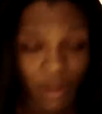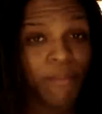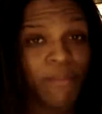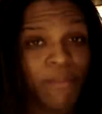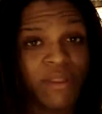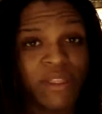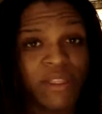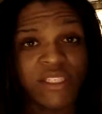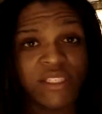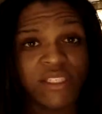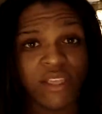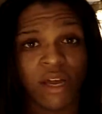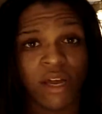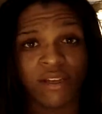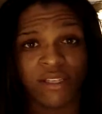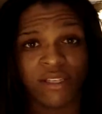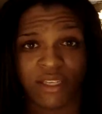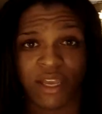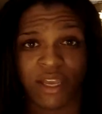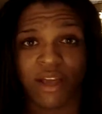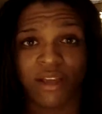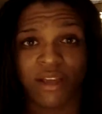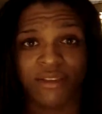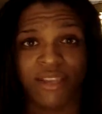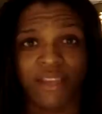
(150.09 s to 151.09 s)
But this song is
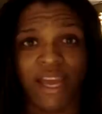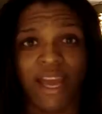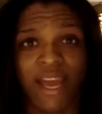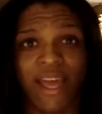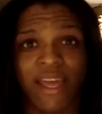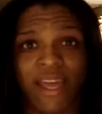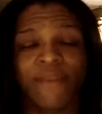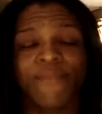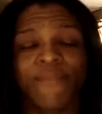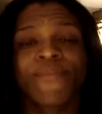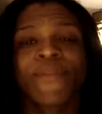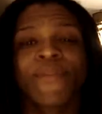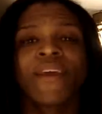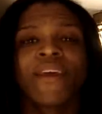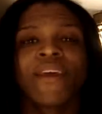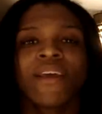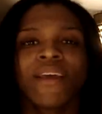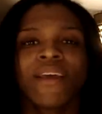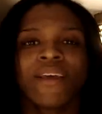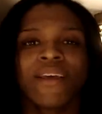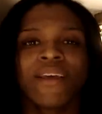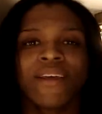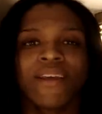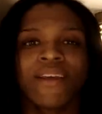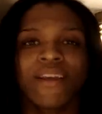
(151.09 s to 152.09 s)
called Die.
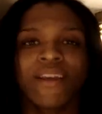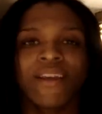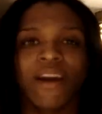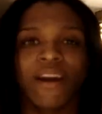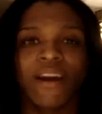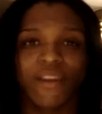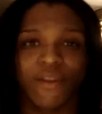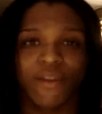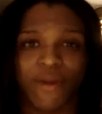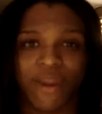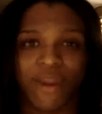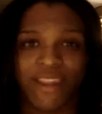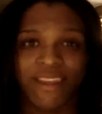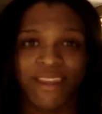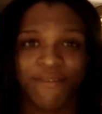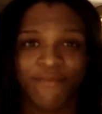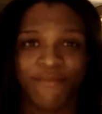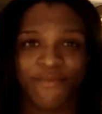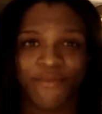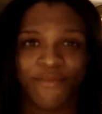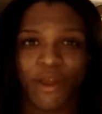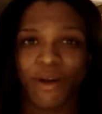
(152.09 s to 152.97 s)
Are you ready?